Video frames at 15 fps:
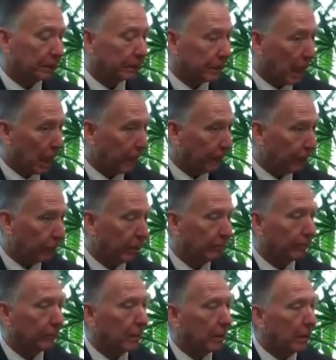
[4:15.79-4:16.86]
aside
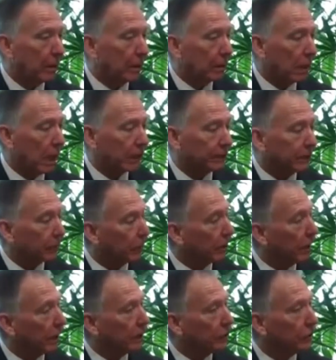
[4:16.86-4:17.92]
from cost
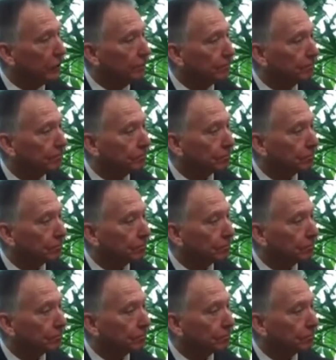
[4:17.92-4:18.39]
segregation,